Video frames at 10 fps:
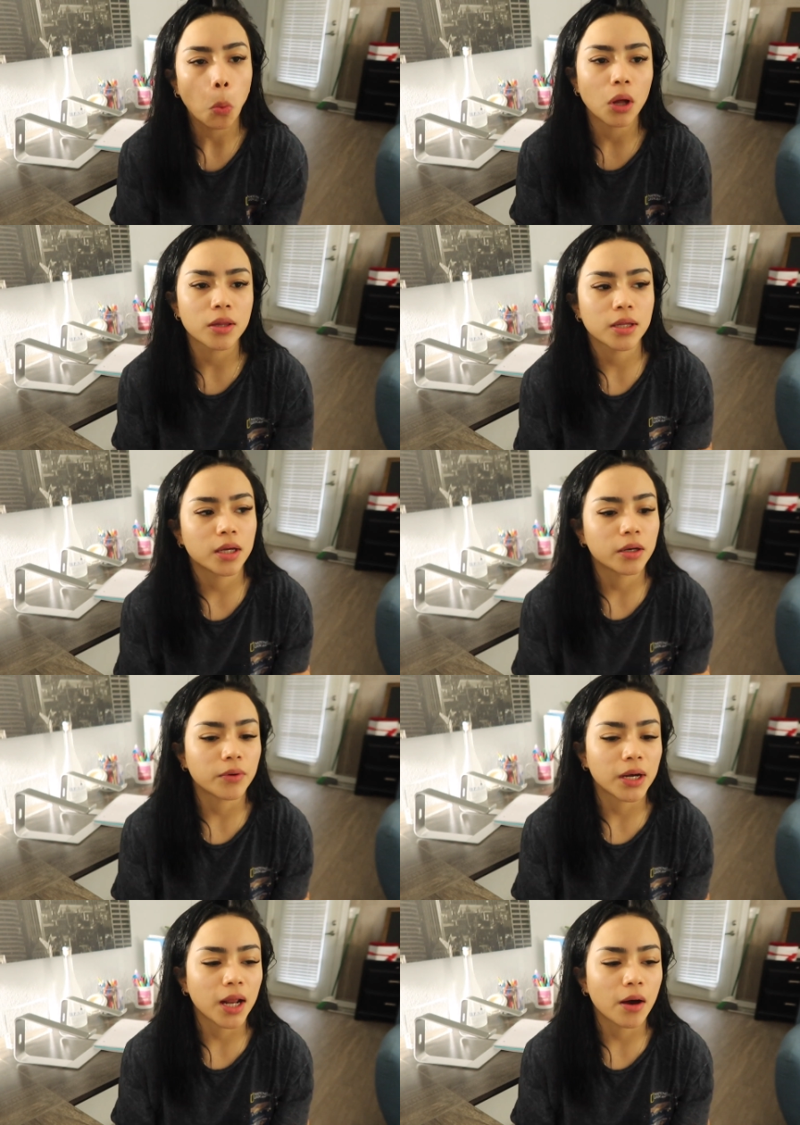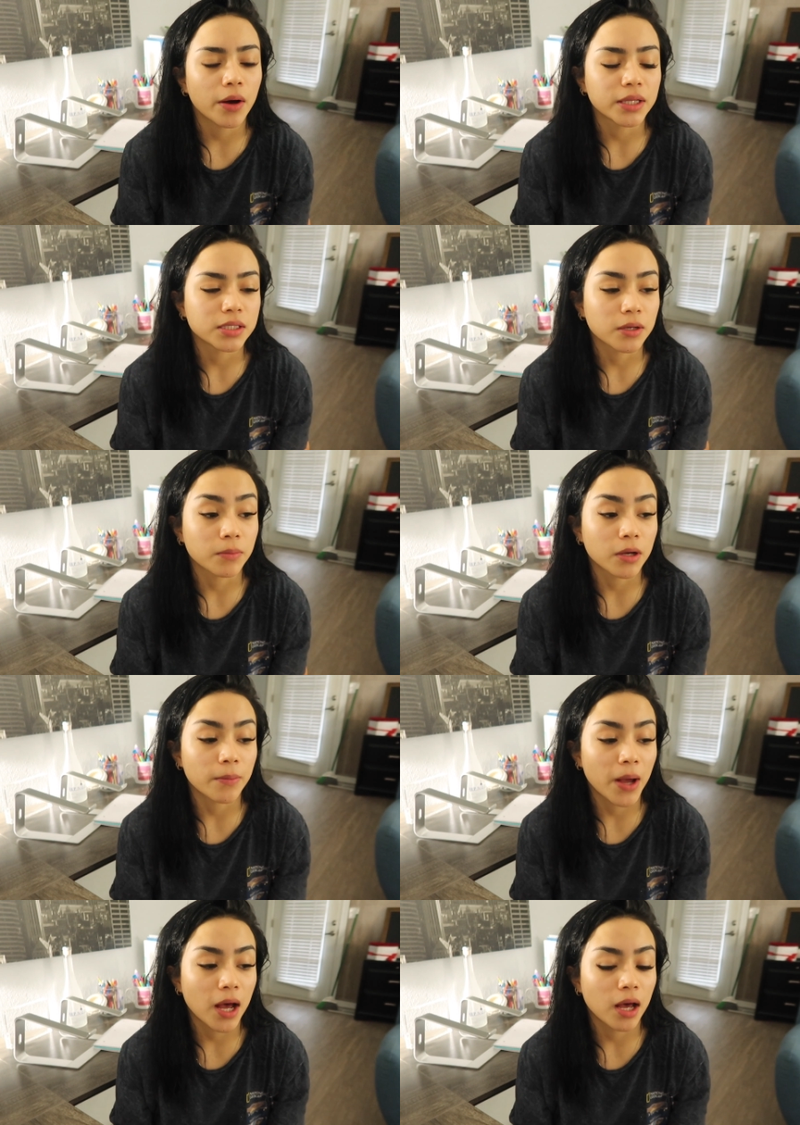And then right now I took Mia a
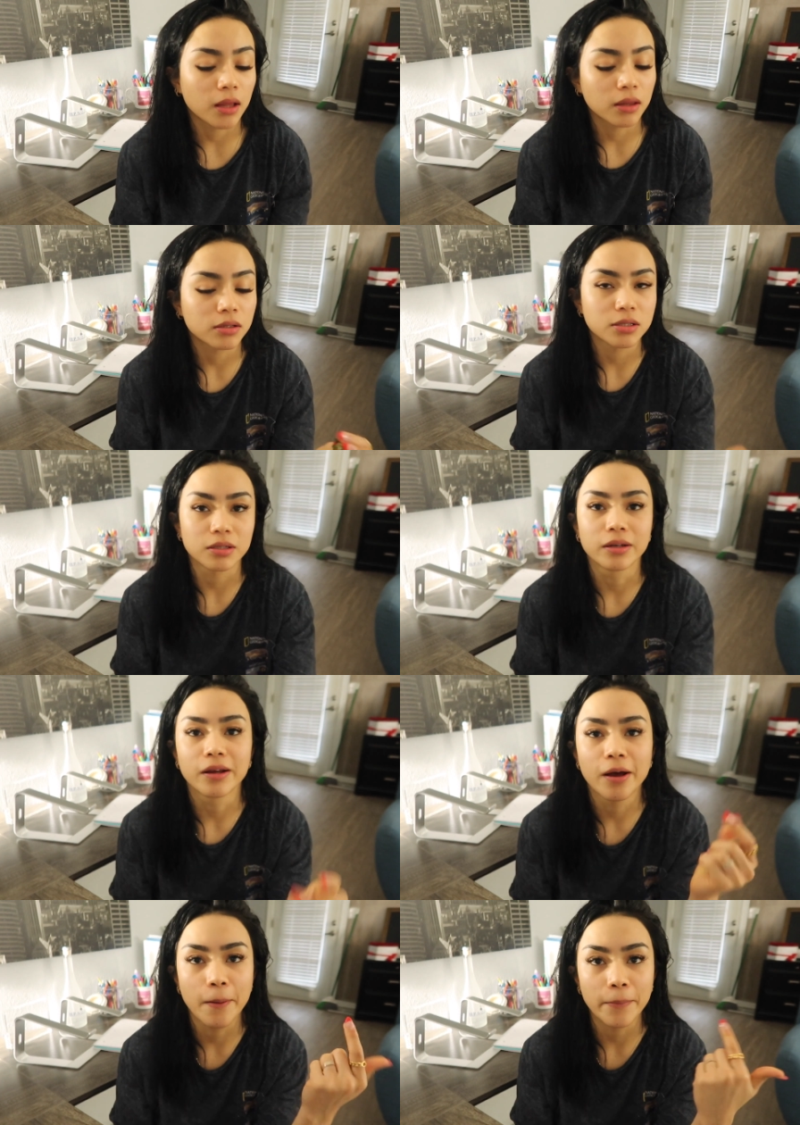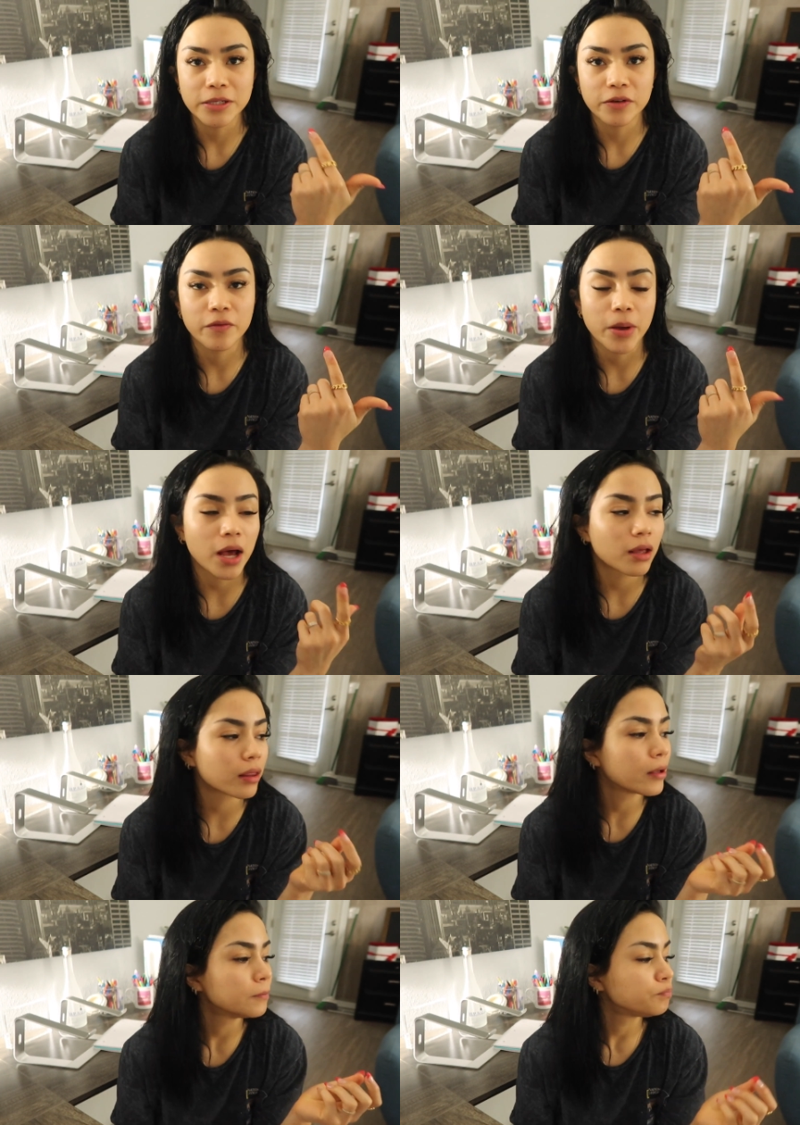bath, took myself a
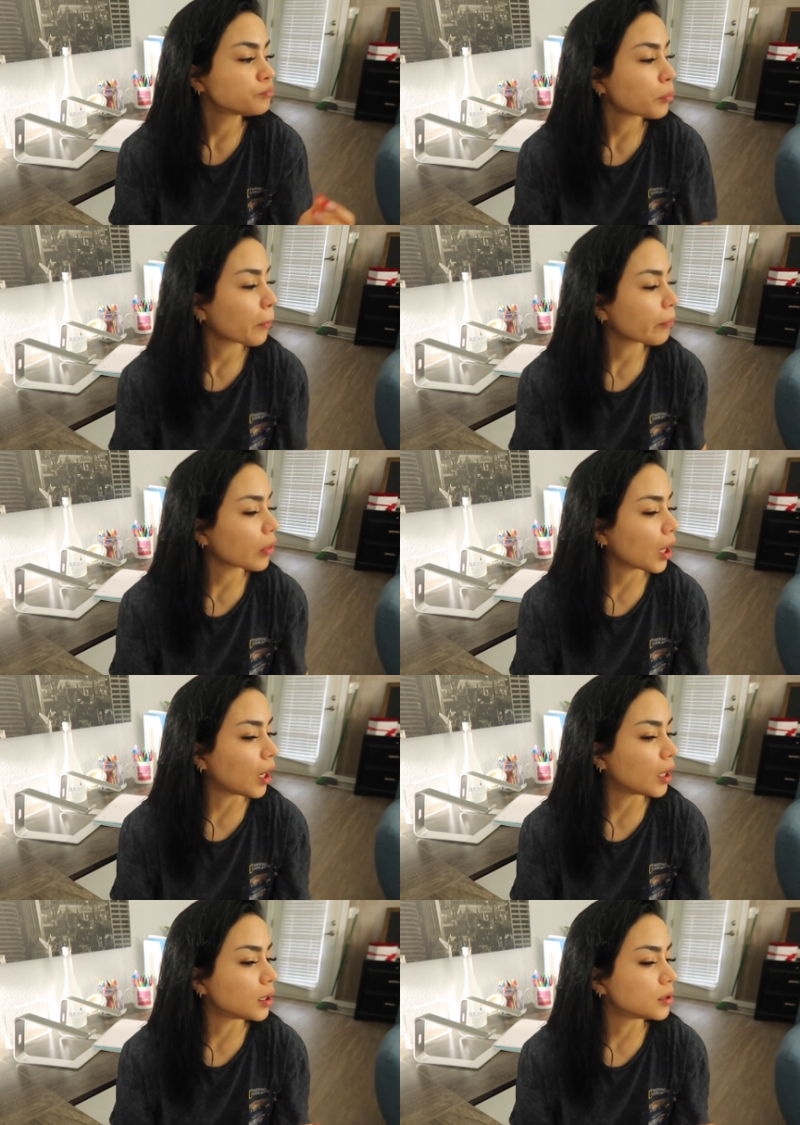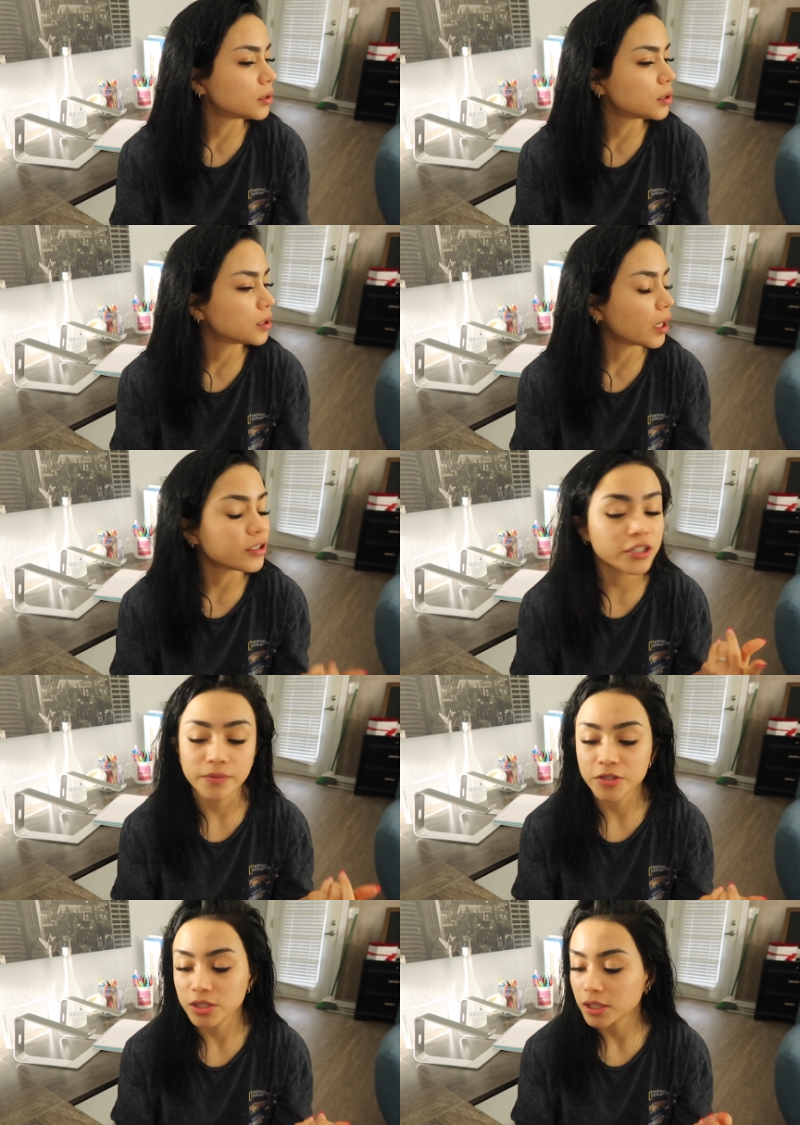bath and I've just
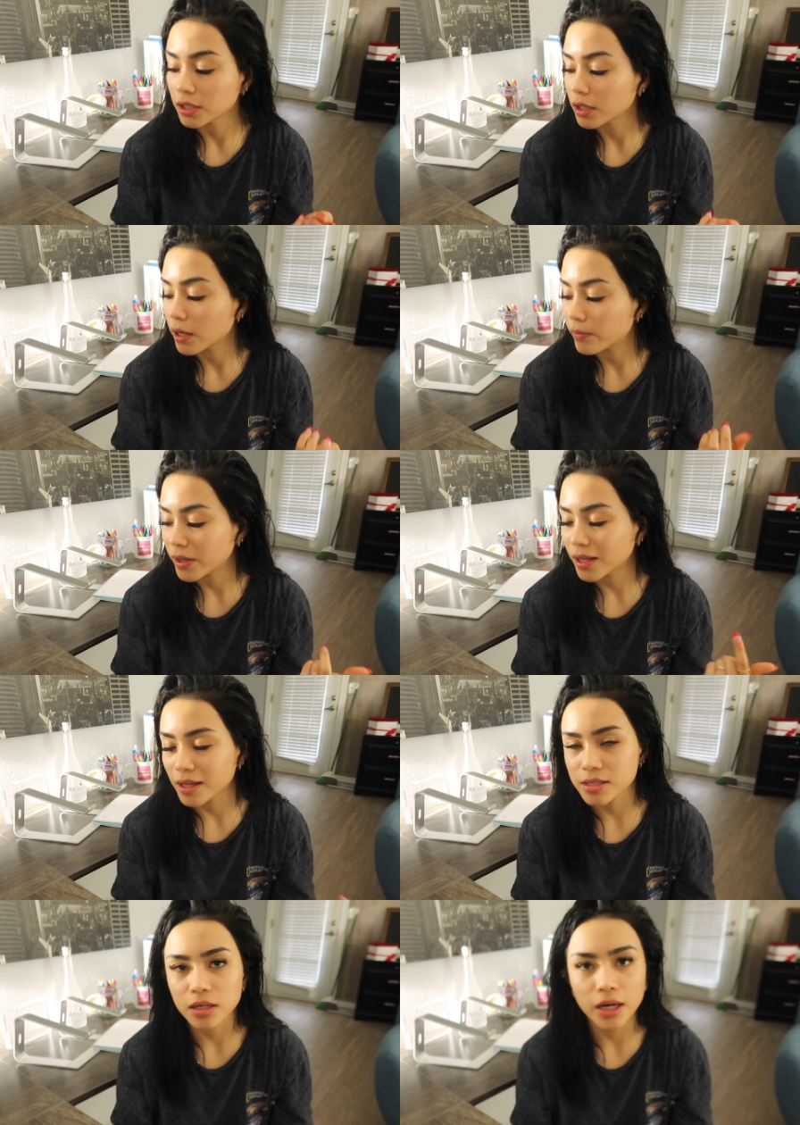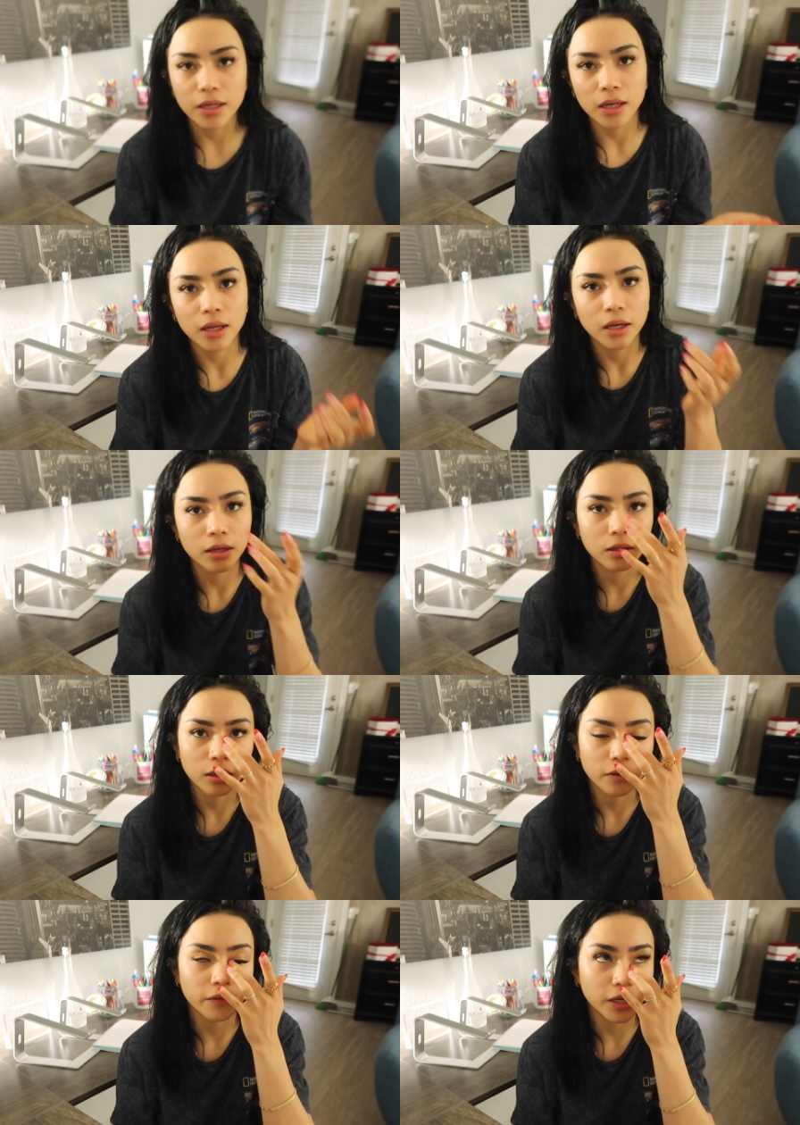been chilling. I'm about to like start editing
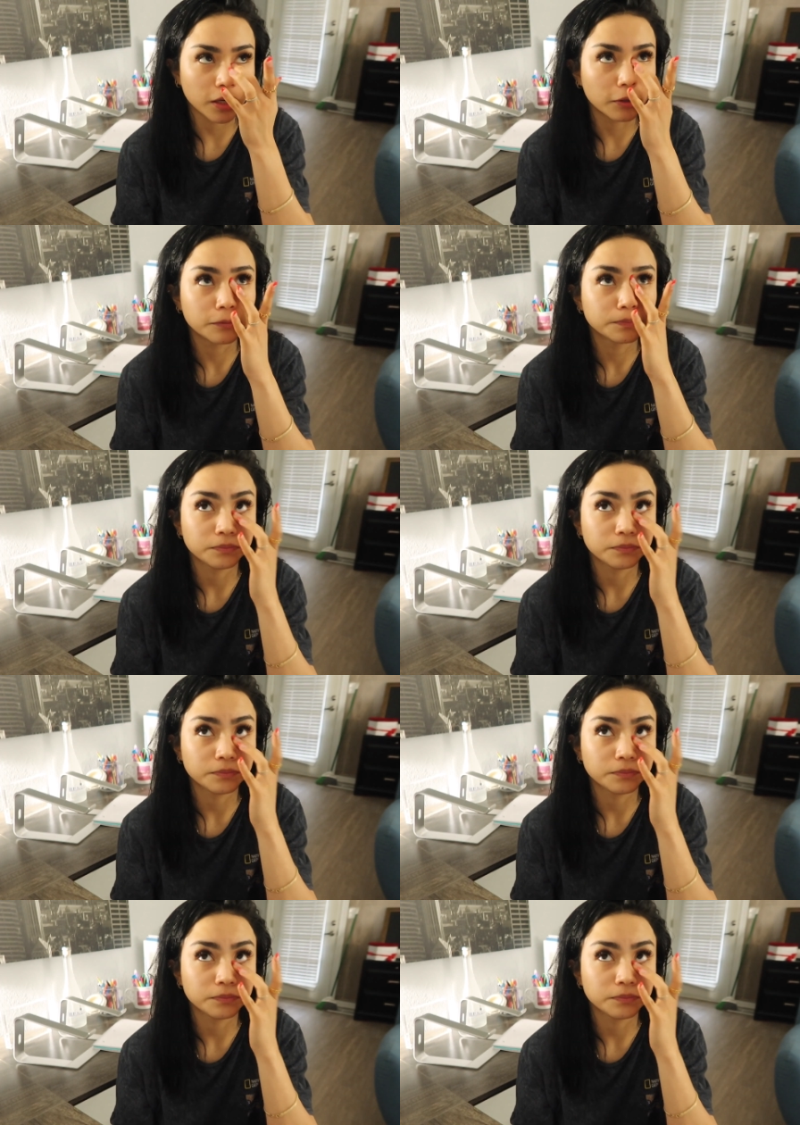like a video